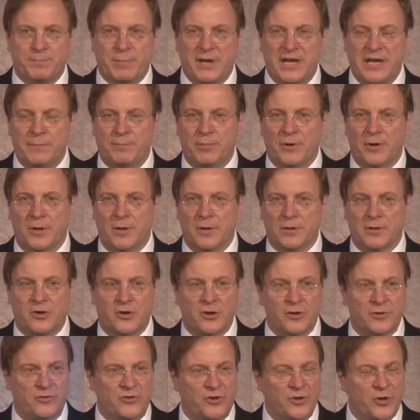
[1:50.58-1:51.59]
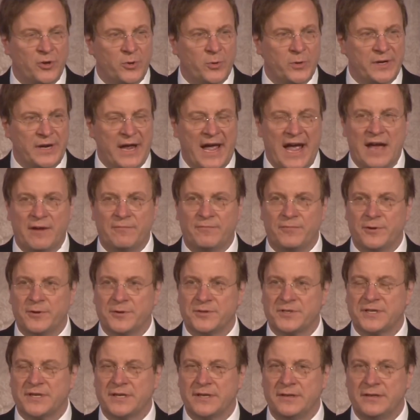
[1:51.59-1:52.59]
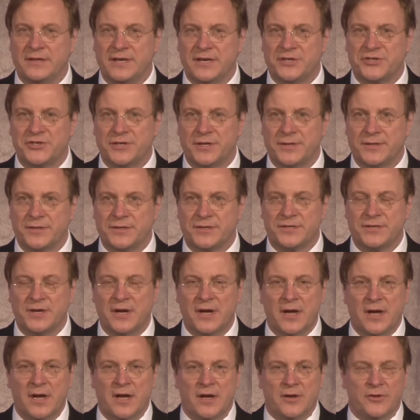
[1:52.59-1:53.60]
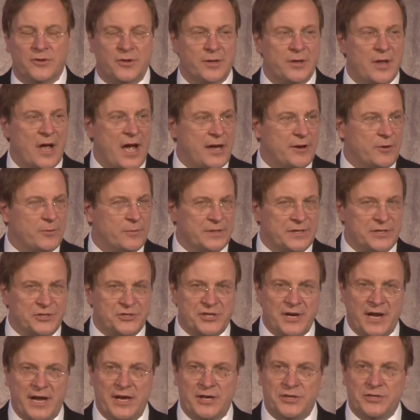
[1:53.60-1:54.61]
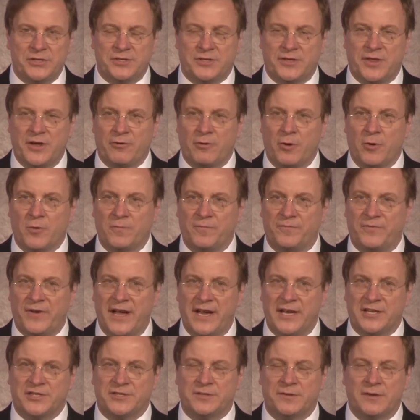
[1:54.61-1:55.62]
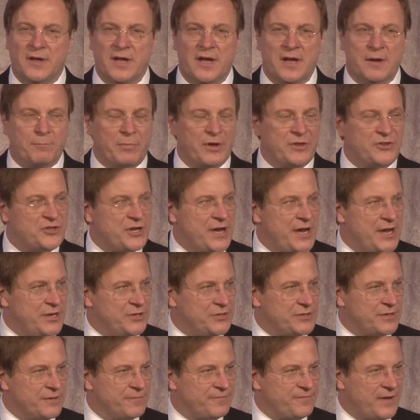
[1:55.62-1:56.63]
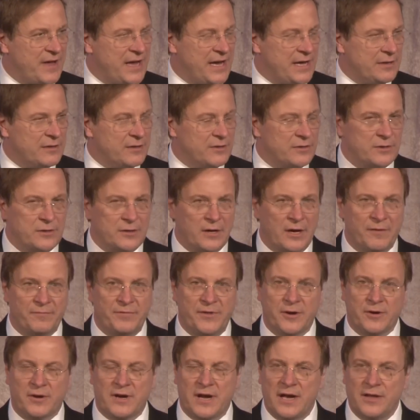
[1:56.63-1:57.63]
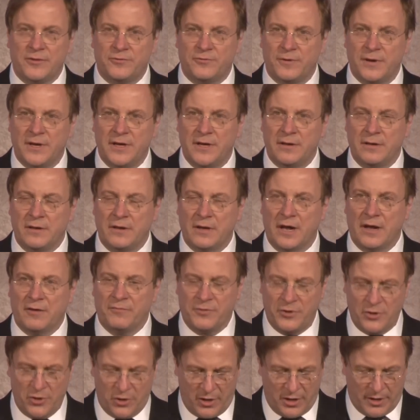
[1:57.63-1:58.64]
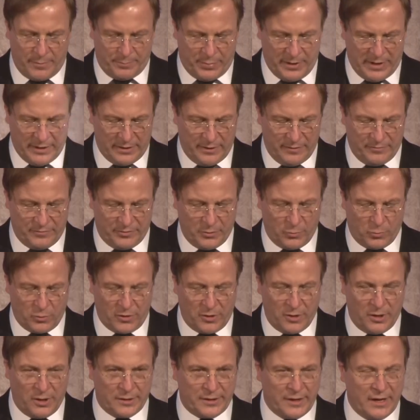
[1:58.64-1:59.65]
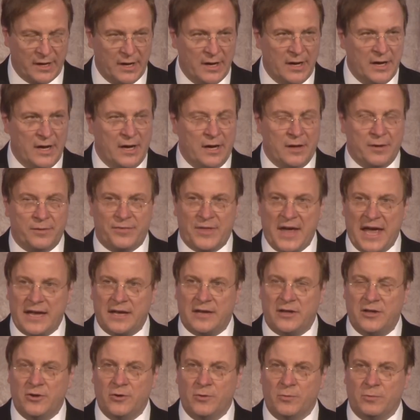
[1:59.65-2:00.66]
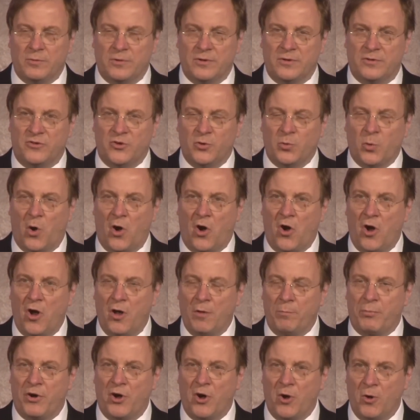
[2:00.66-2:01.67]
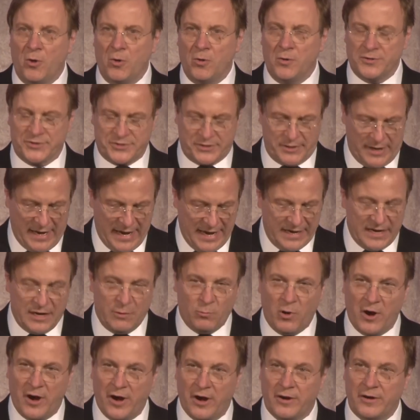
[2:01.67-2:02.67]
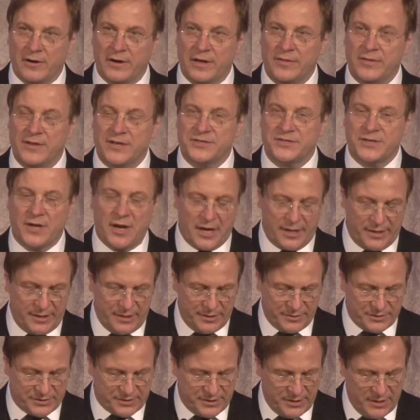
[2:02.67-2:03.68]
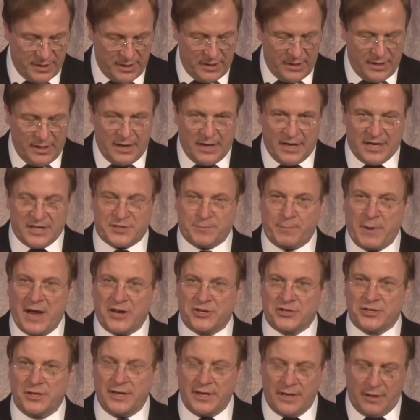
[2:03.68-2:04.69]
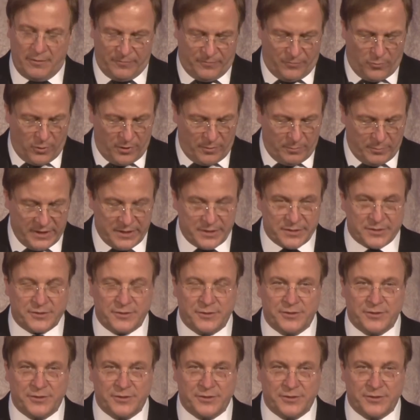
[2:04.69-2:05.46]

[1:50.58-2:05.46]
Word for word: people could do in adverse conditions to not only change their own fates, but change the fate of their country, of Europe, and of the world. Thank you to all Poles anywhere in this audience, especially in Foreign Minister